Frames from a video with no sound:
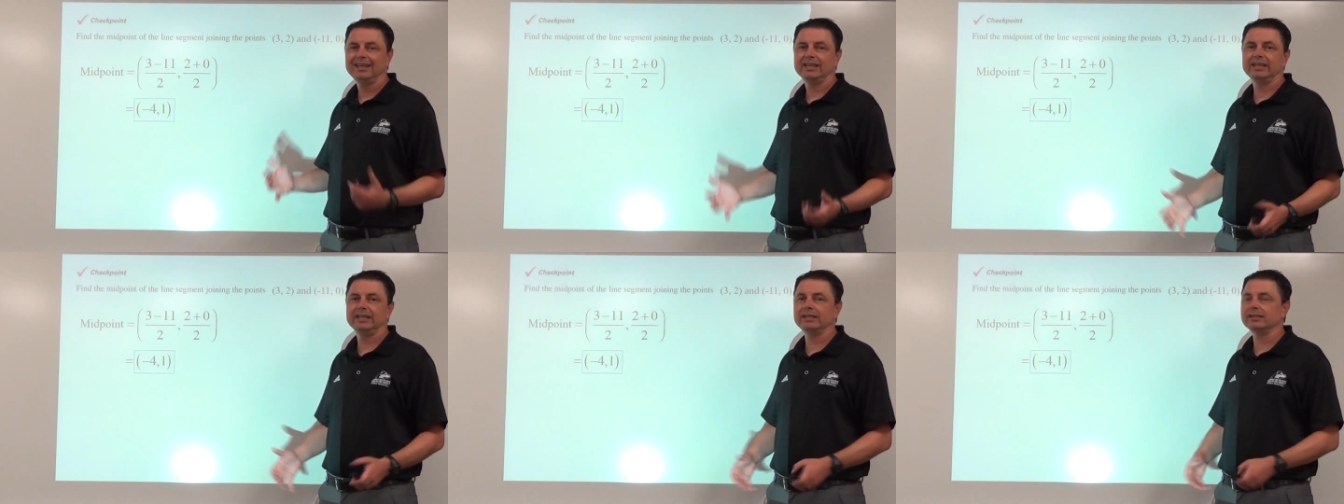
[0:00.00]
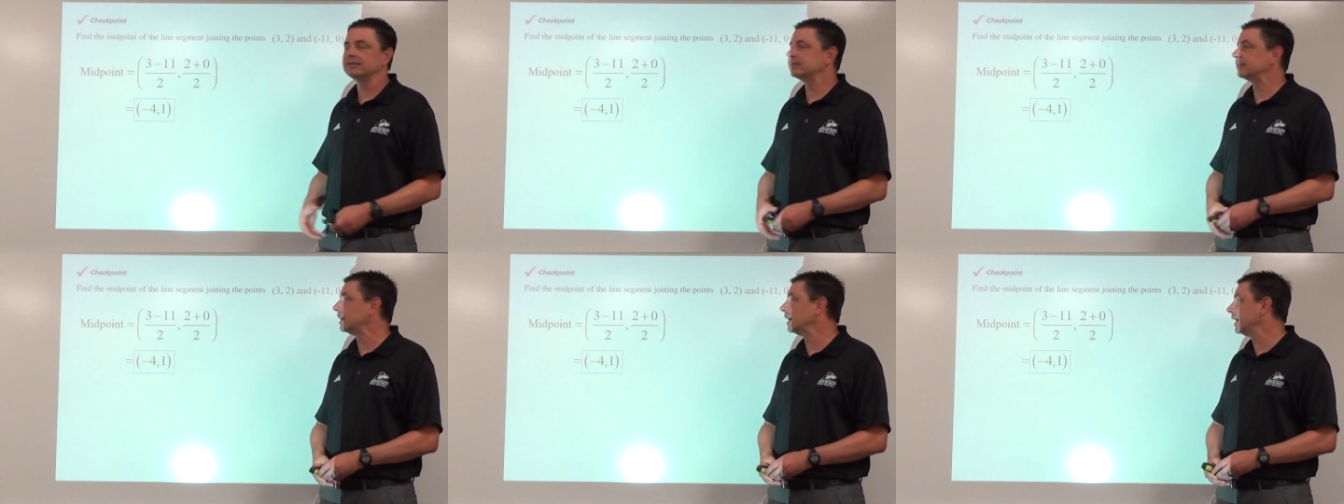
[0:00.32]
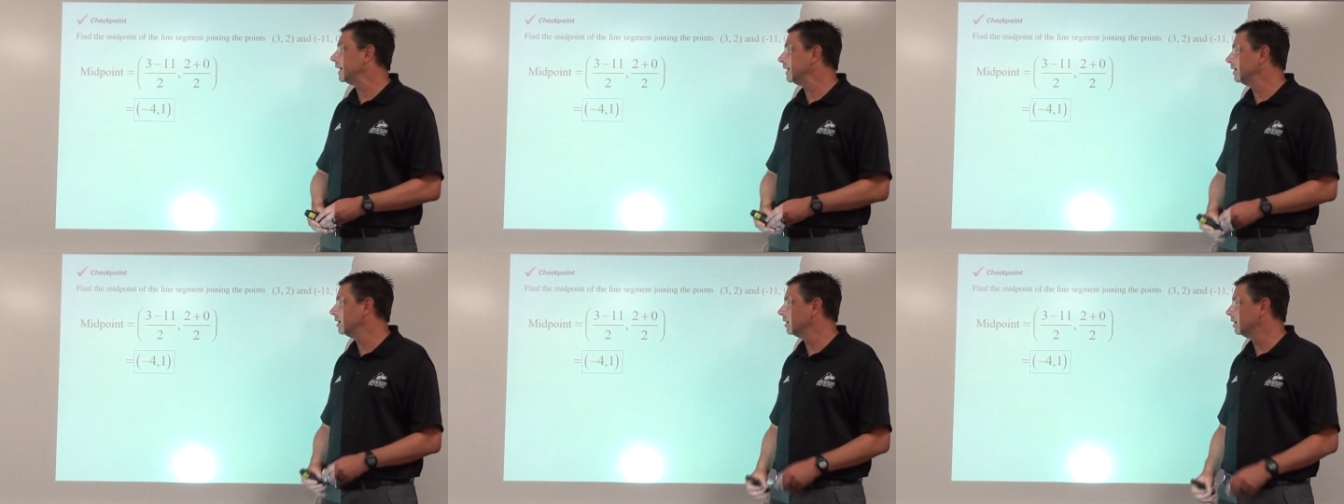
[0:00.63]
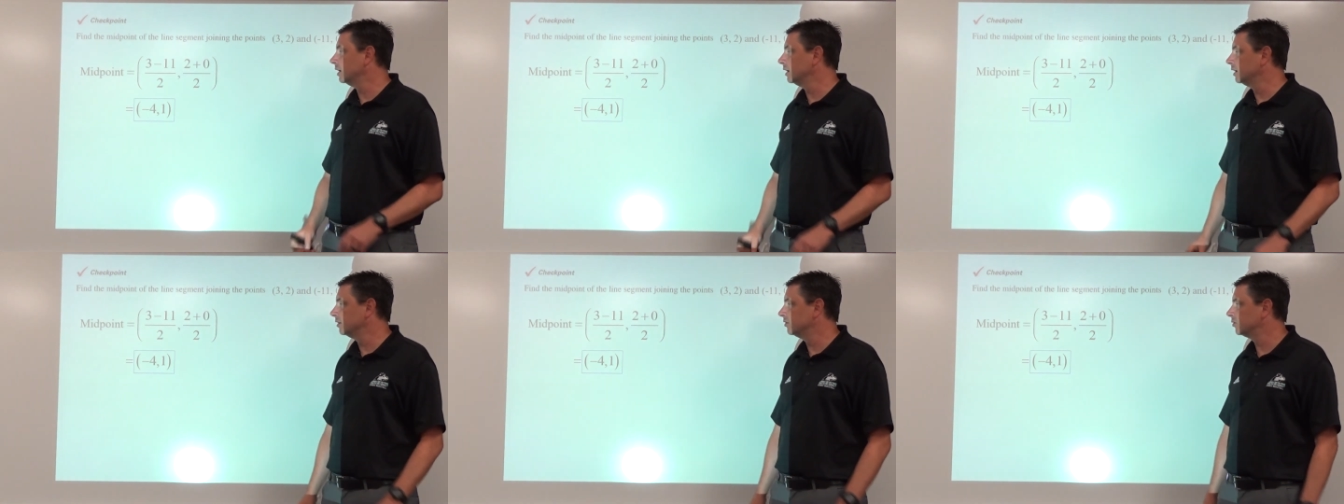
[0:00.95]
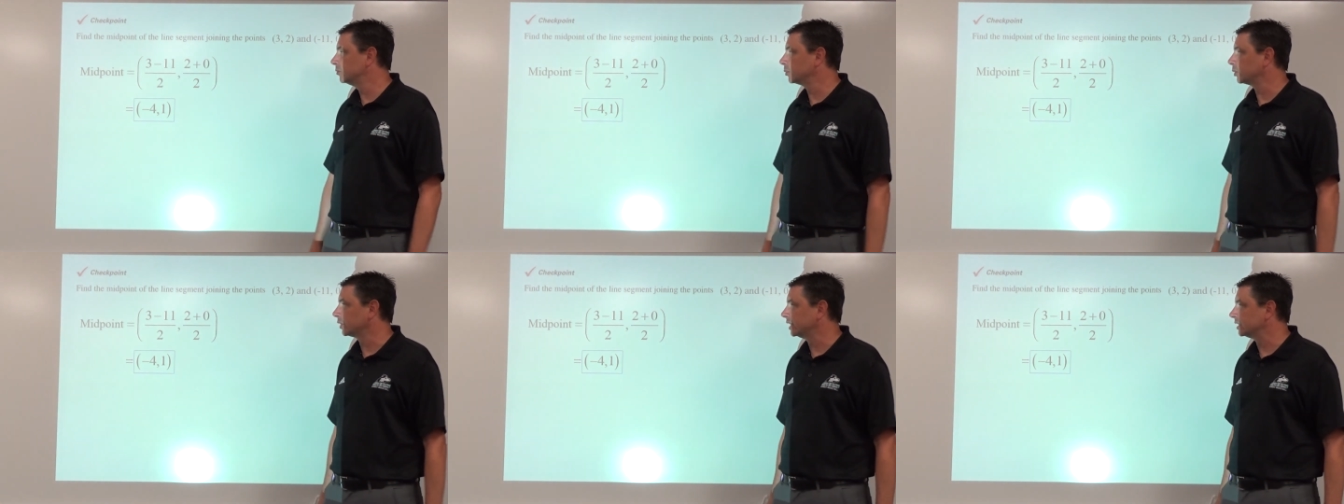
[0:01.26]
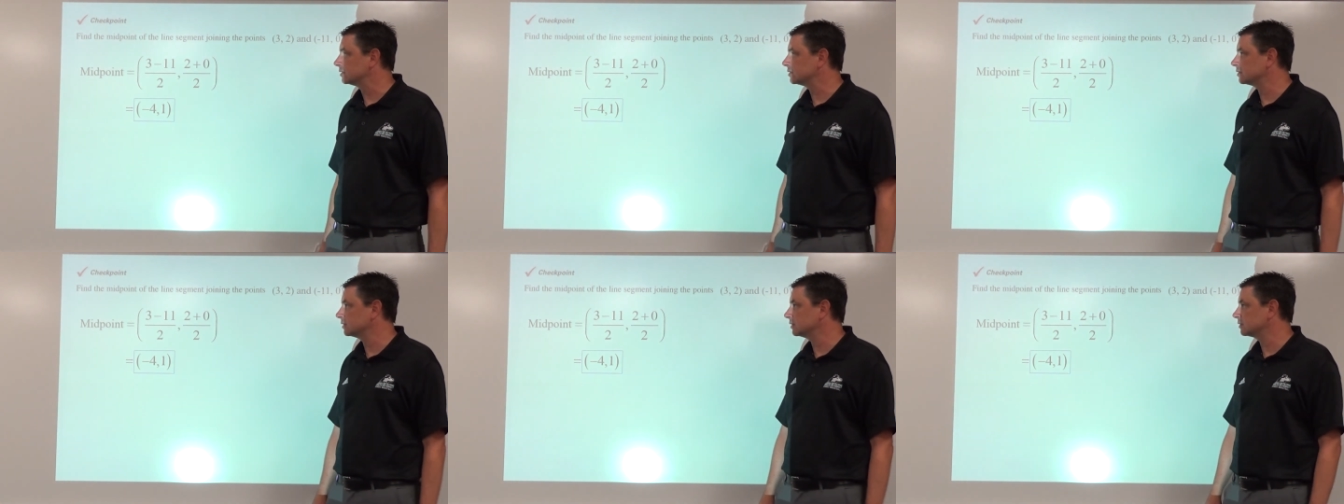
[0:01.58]
inside of
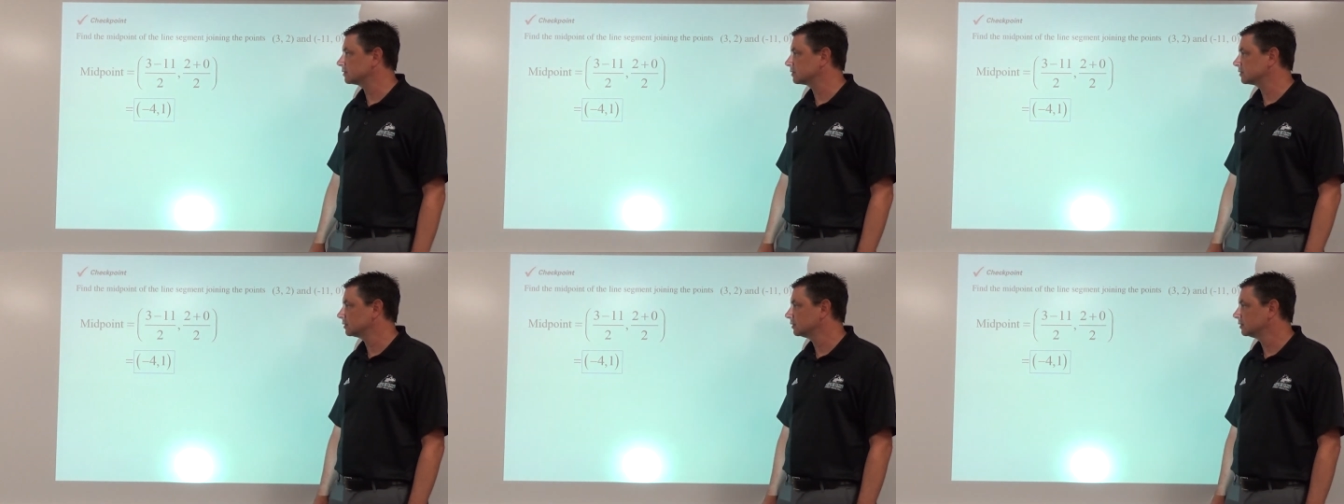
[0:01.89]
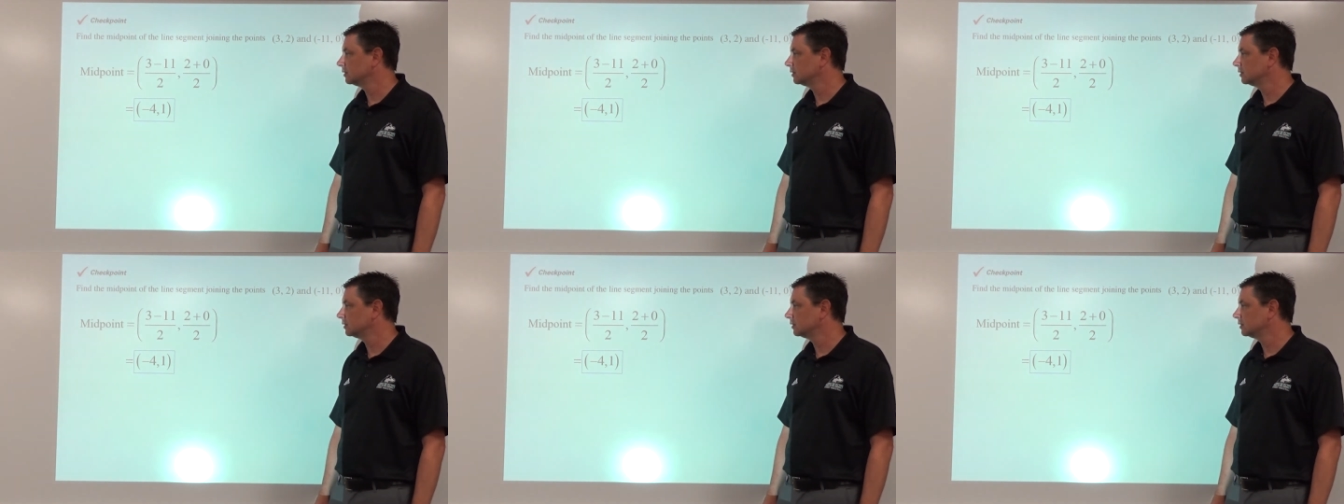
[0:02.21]
parentheses.